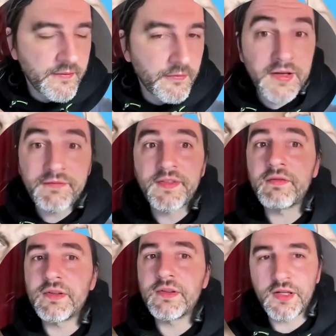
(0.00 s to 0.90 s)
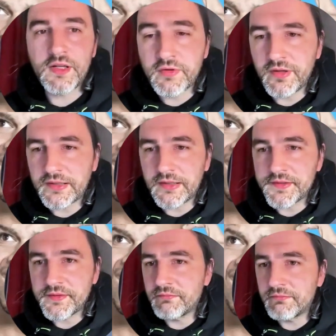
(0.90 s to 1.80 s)
What if there is no correct
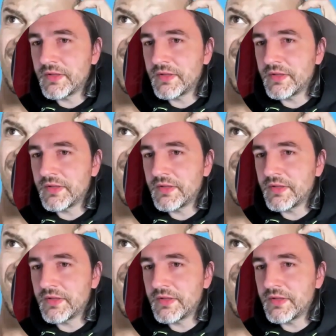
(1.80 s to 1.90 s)
answer?